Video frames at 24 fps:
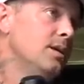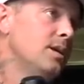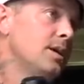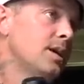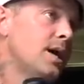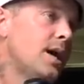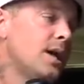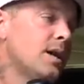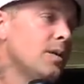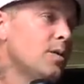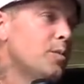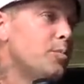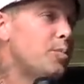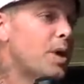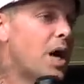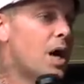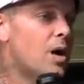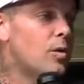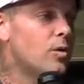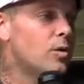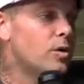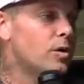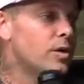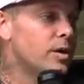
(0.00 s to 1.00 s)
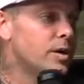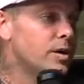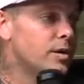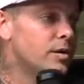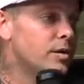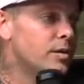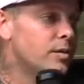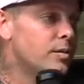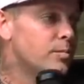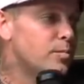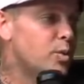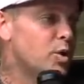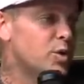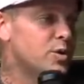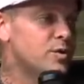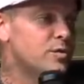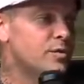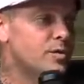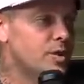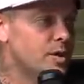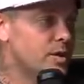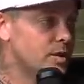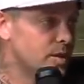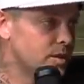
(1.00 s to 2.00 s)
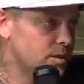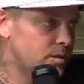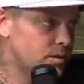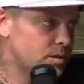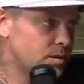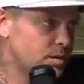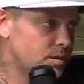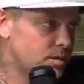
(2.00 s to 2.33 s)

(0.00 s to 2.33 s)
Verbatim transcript: kind of the power in perseverance,